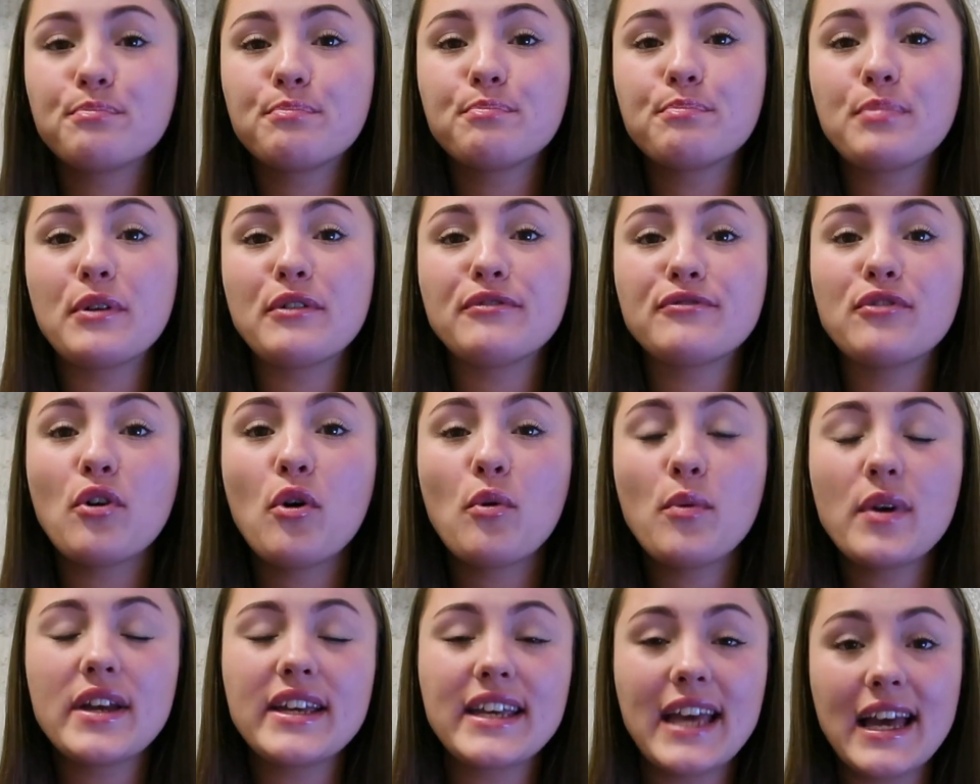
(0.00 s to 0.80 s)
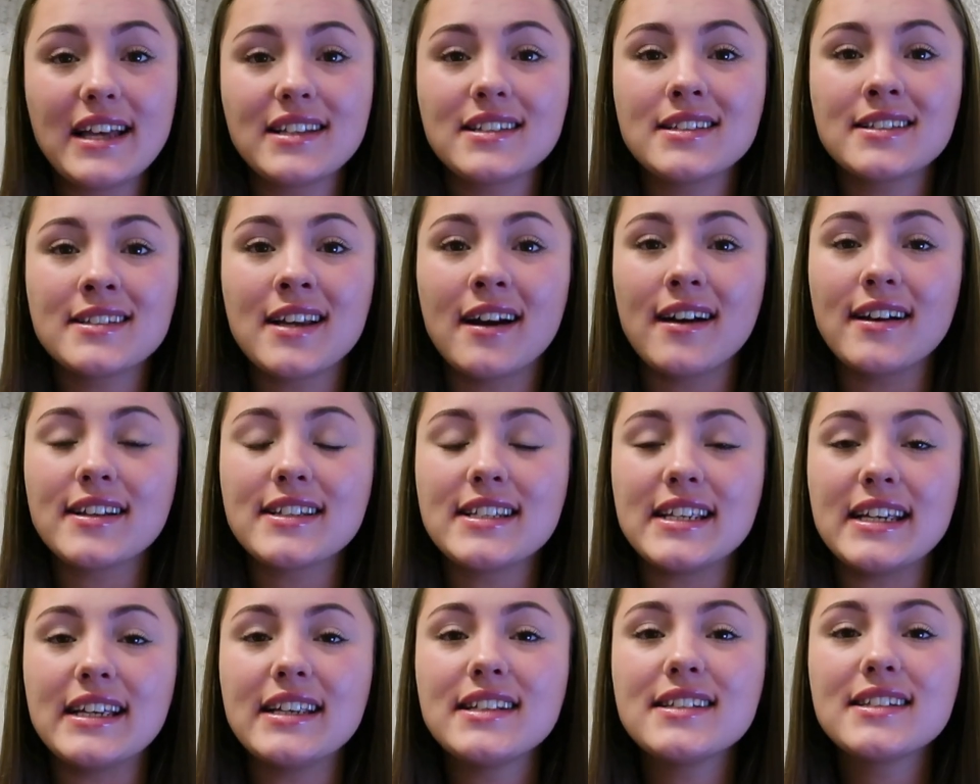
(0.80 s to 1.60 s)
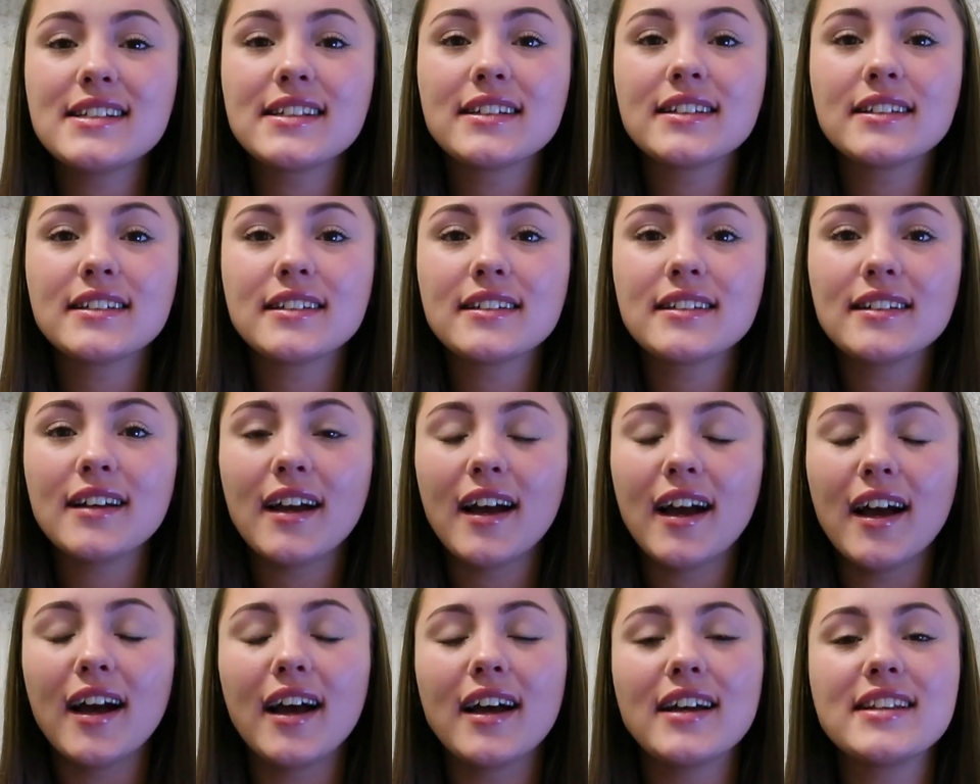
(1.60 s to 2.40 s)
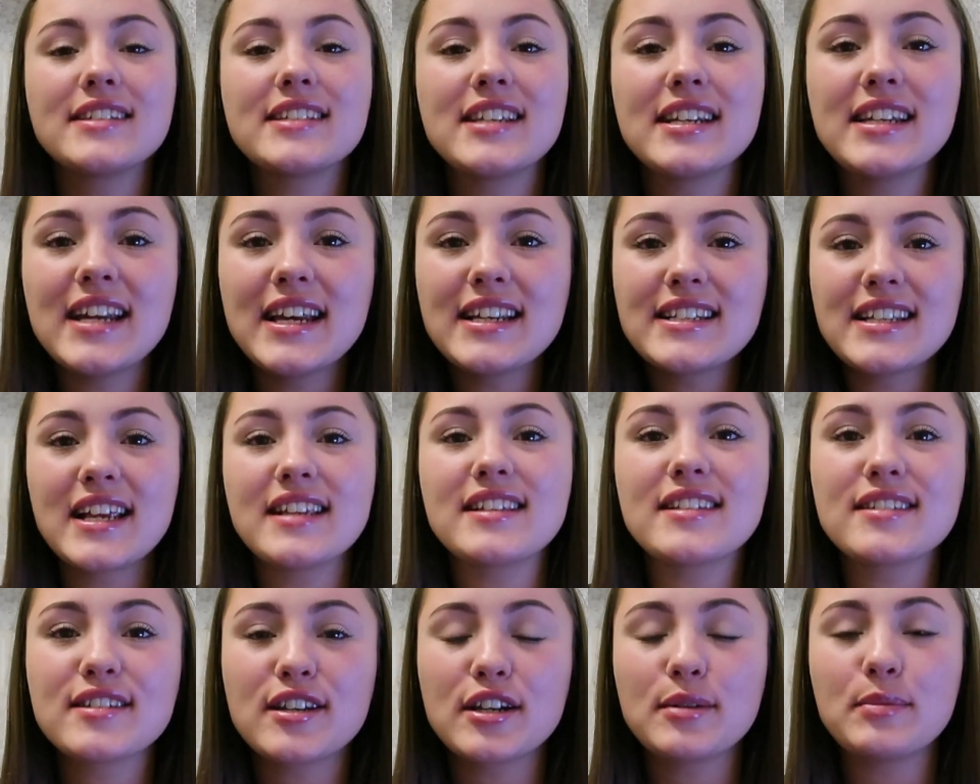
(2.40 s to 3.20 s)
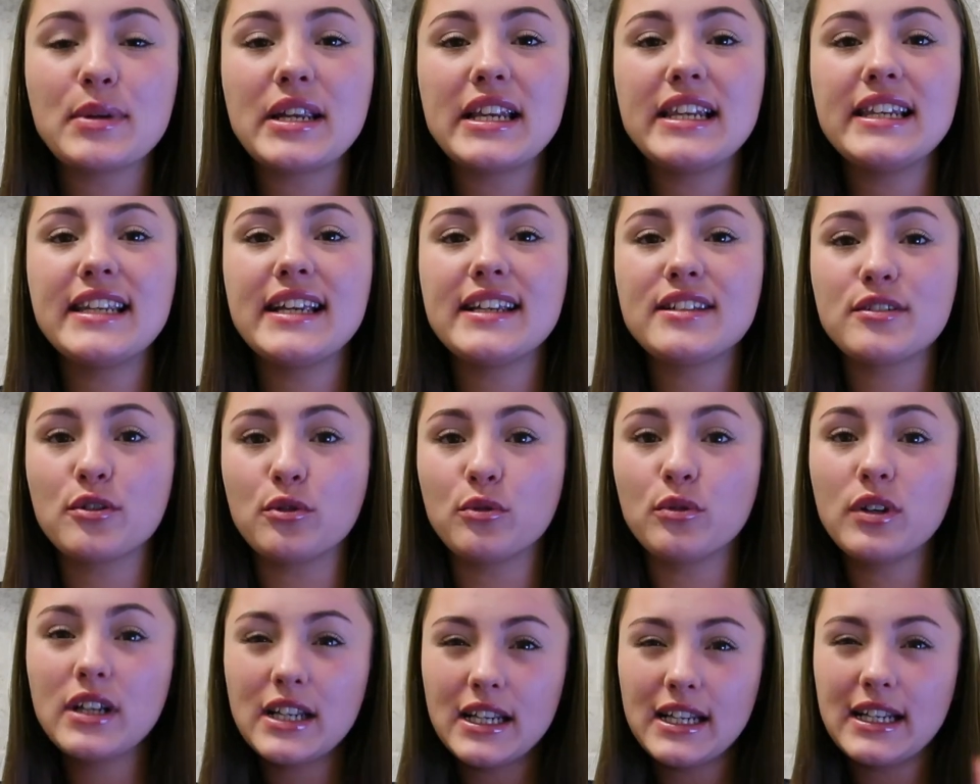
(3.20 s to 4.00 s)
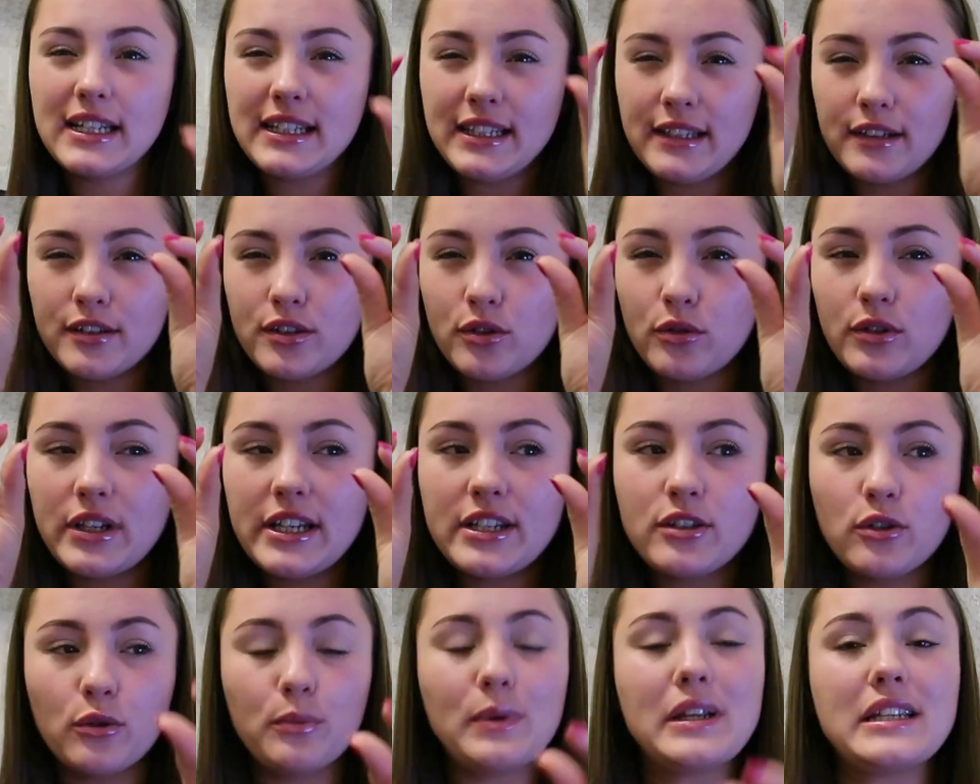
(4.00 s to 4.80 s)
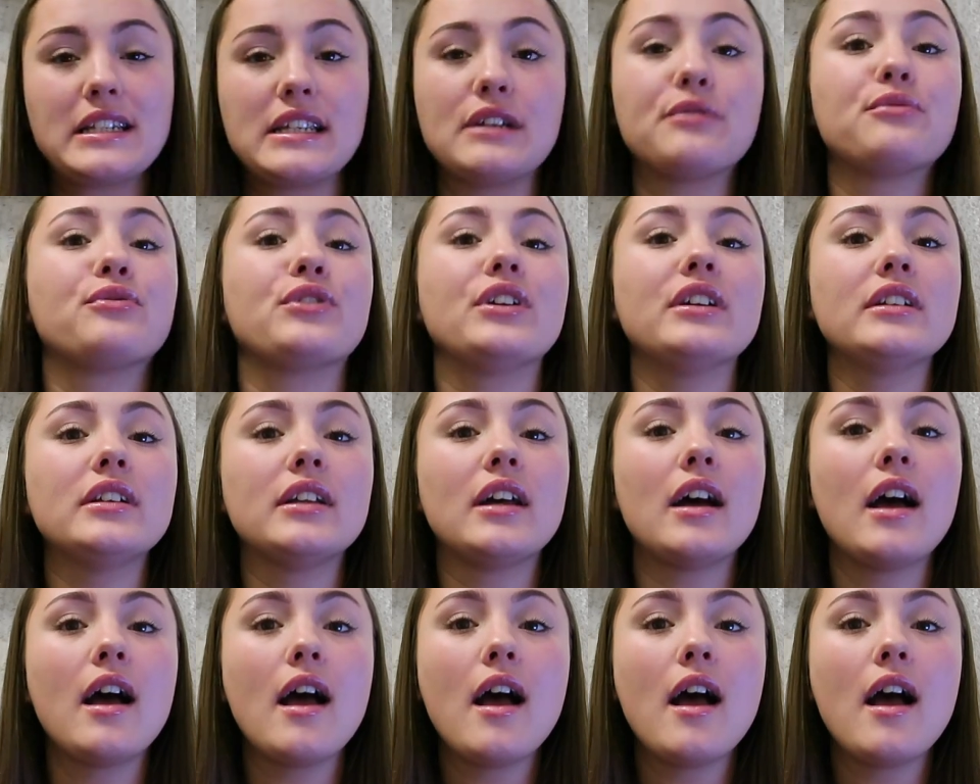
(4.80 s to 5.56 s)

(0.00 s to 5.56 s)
Before we get started, today's lesson is going to be a little bit different